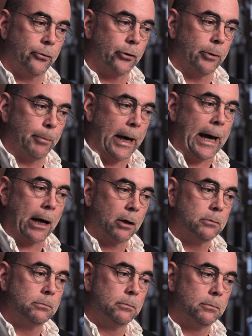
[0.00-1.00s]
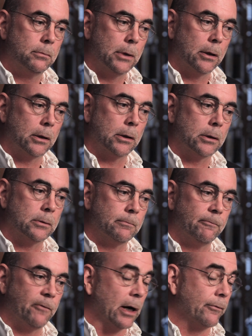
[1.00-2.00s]
took it back
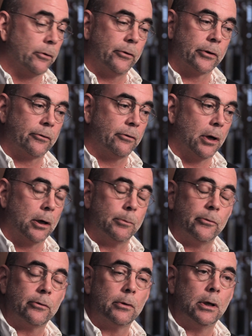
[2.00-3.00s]
5 or 6 times.